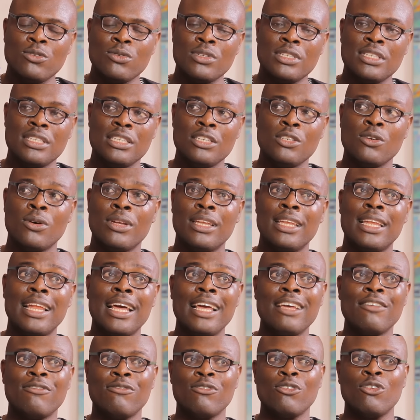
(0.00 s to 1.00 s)
do you see your
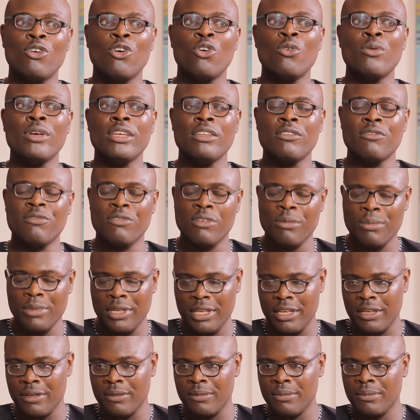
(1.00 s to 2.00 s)
life going from
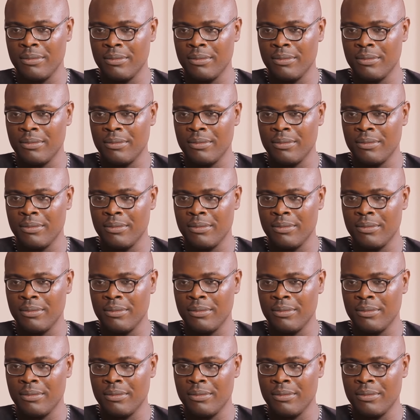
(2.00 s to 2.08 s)
here?